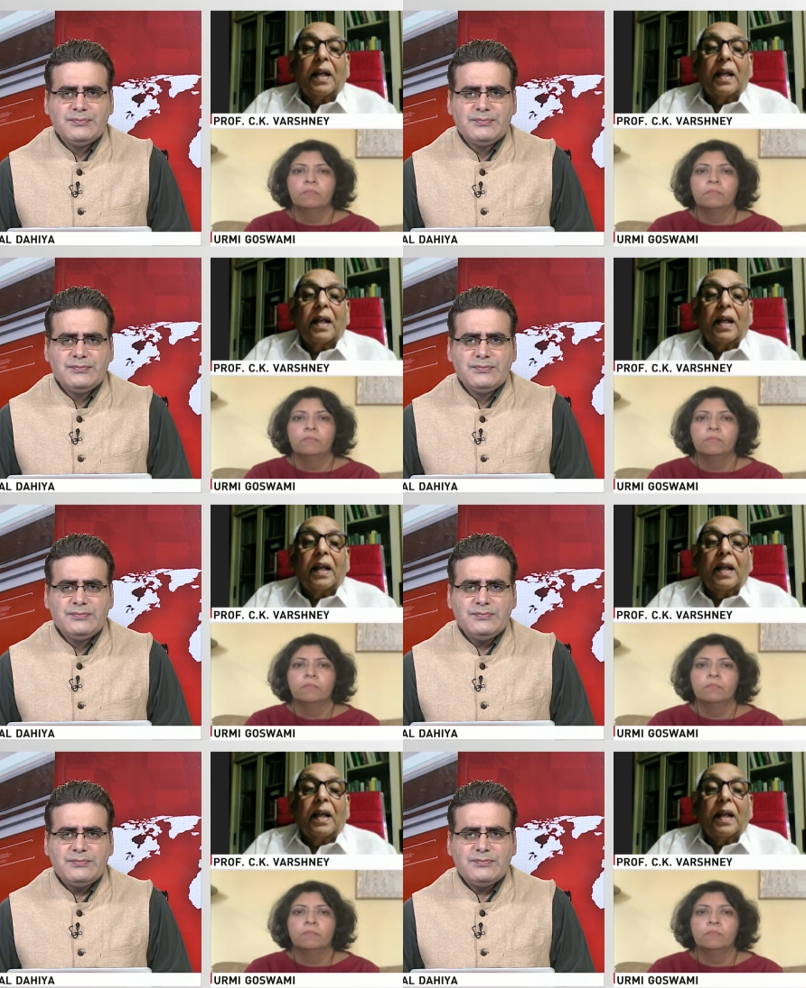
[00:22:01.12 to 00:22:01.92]
Speaker 1: I
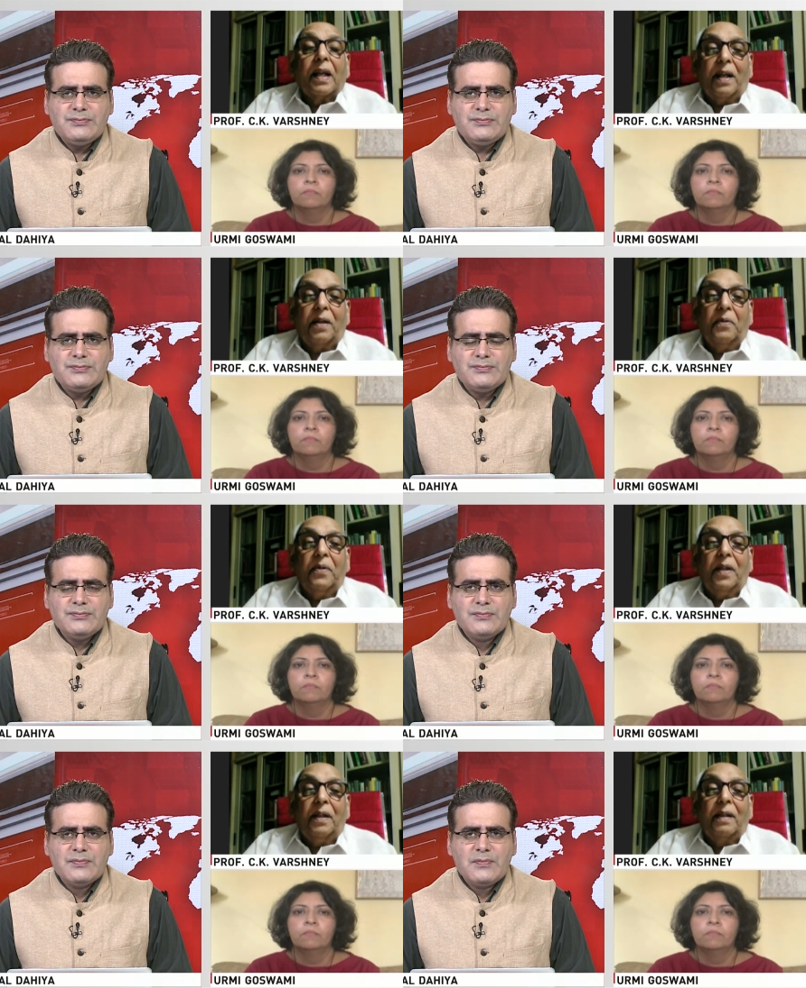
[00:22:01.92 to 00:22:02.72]
think
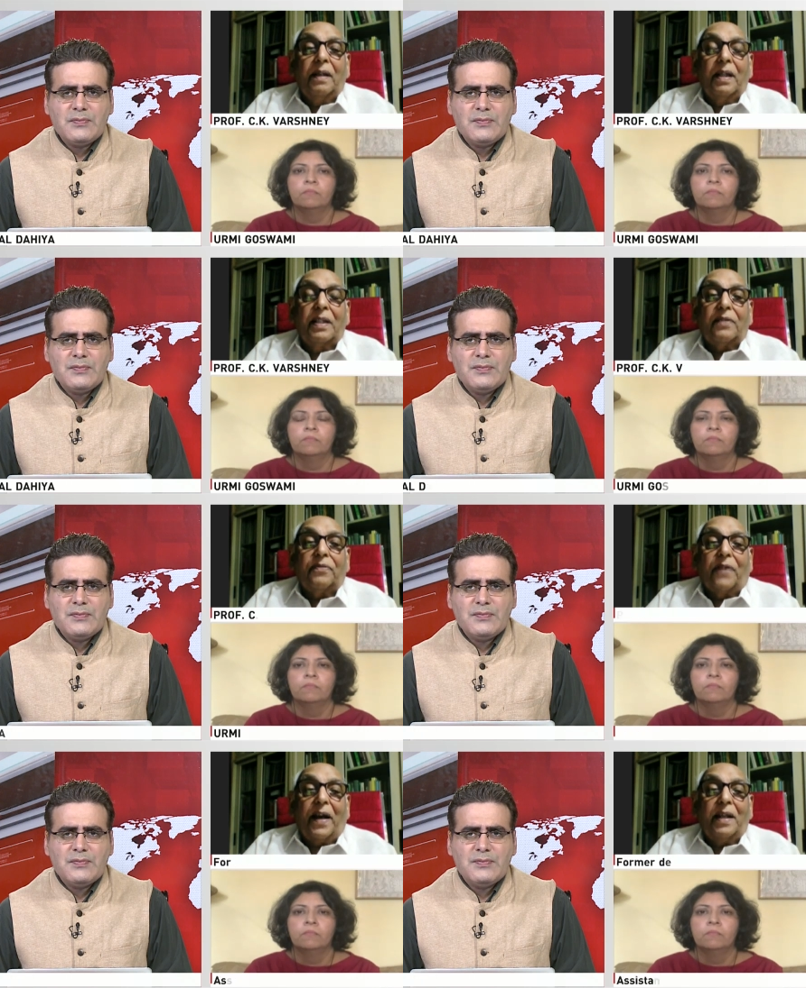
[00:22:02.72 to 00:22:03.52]
anything that we are
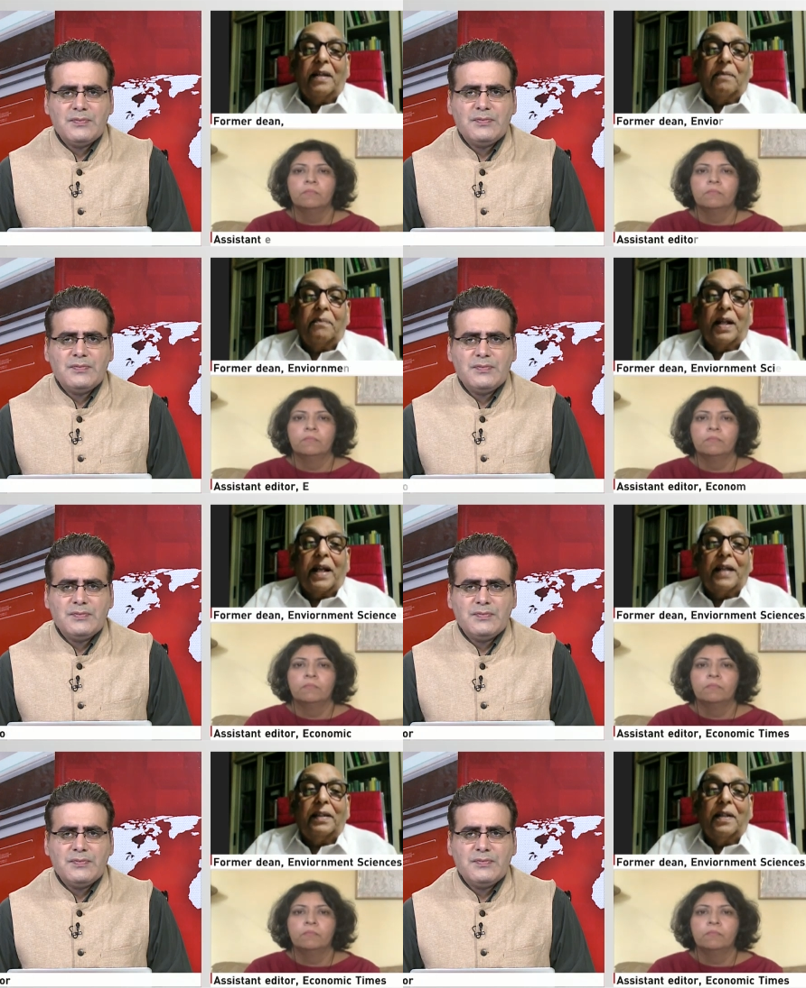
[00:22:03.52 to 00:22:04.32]
doing is
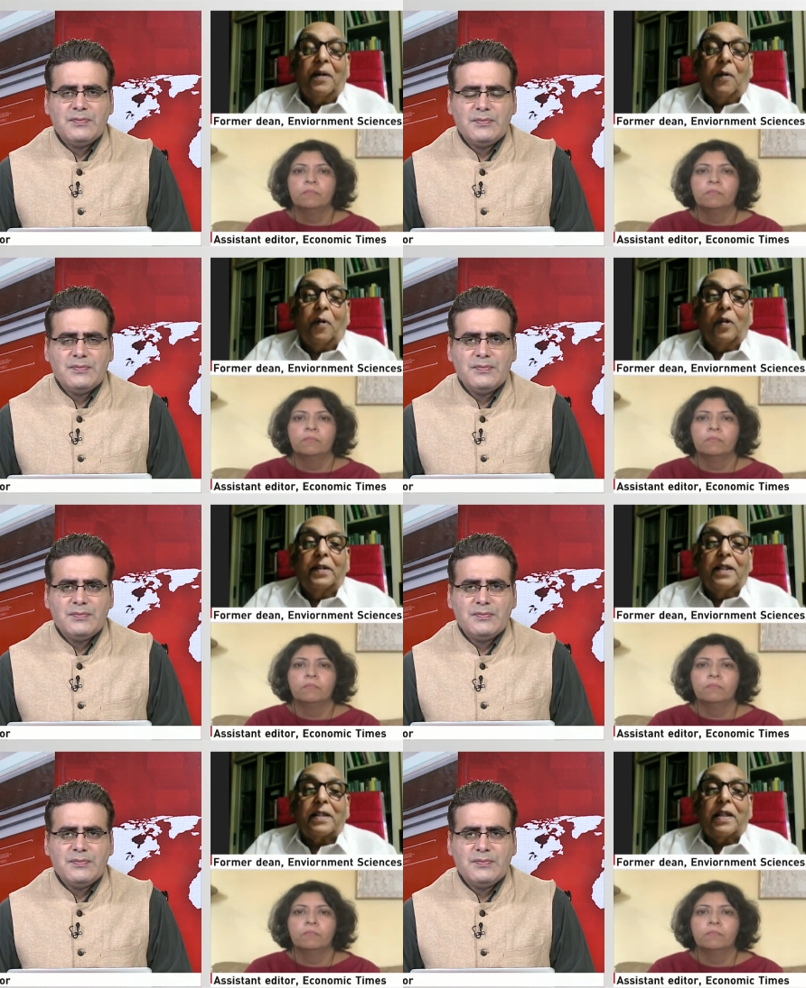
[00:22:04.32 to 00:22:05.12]
fine, but I think
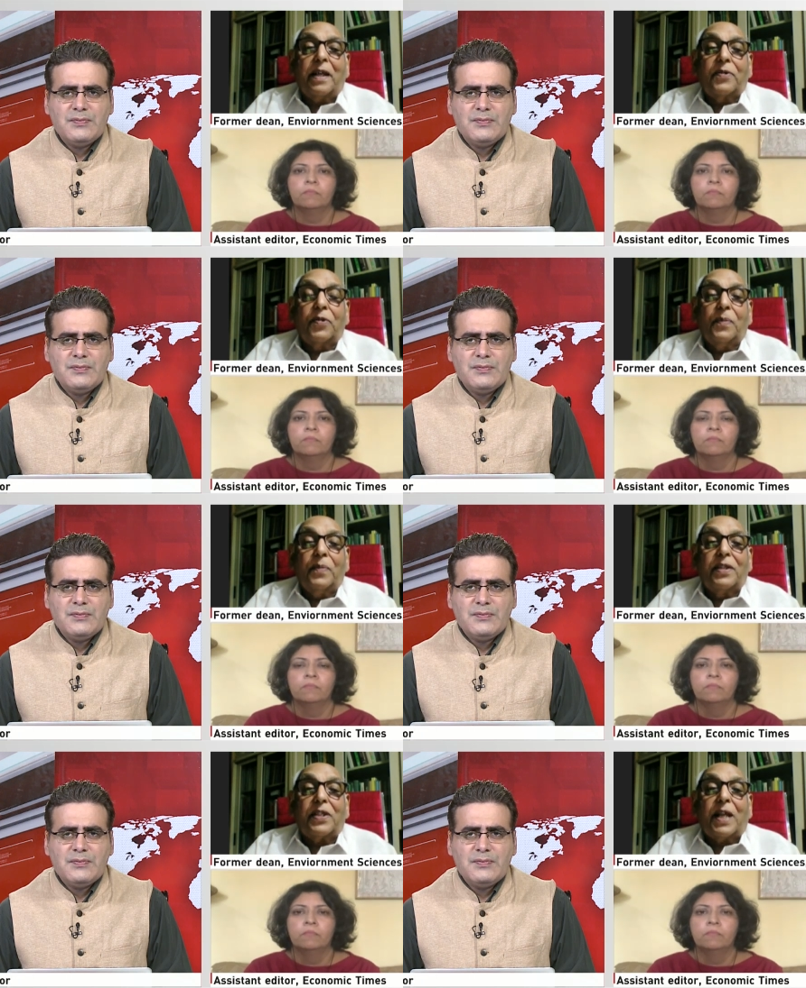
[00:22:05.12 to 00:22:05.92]
all this has
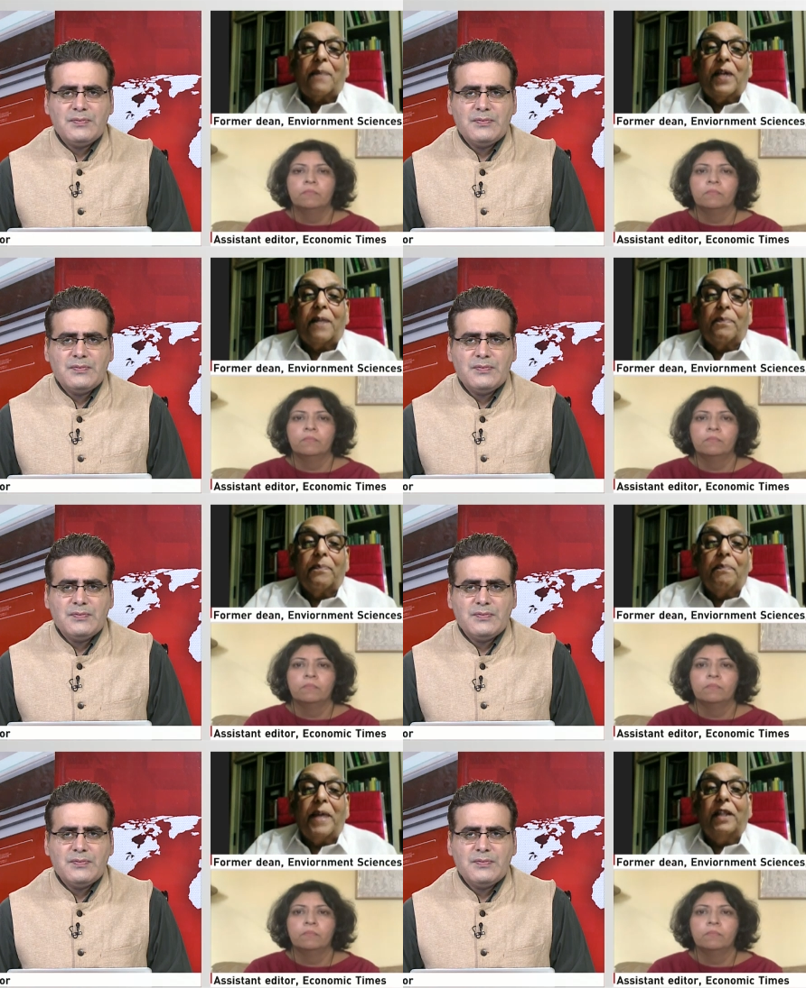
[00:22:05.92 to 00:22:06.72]
to be stepped
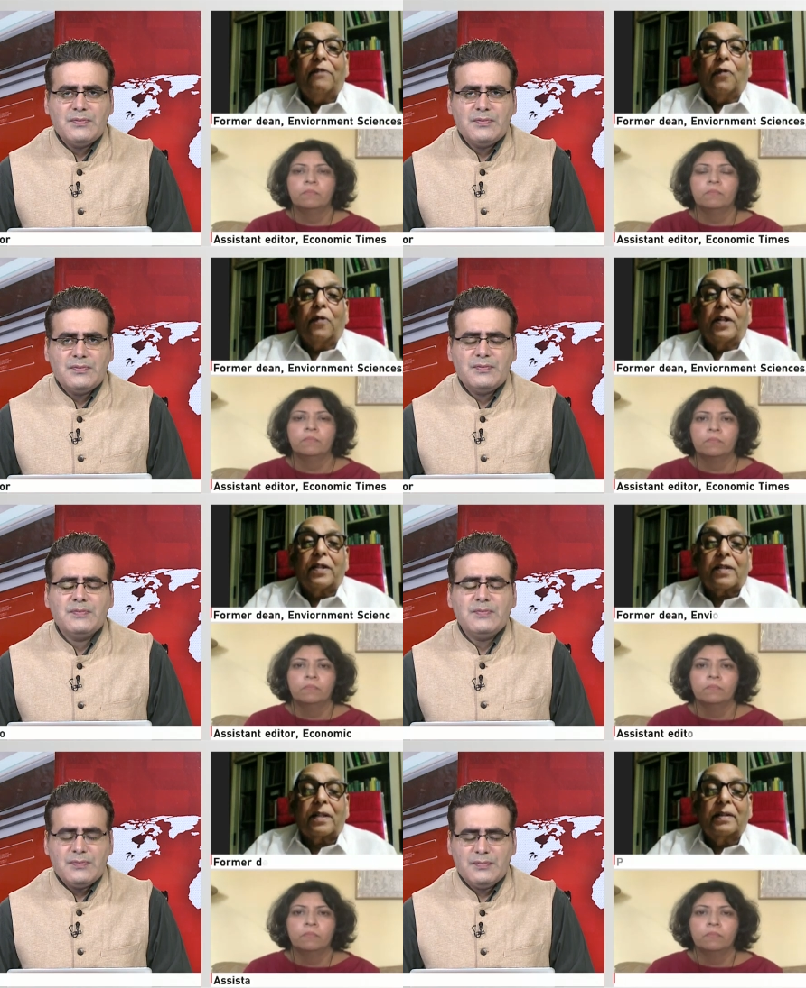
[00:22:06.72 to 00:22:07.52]
up many
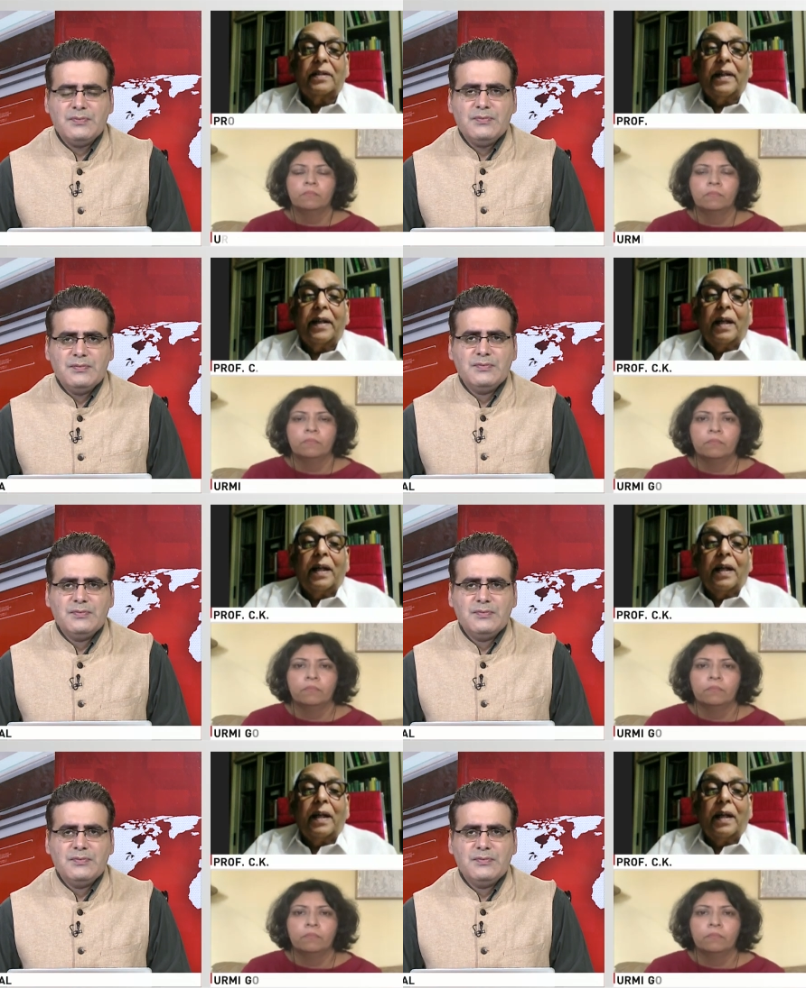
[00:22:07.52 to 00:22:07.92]
folds. Mm-hmm.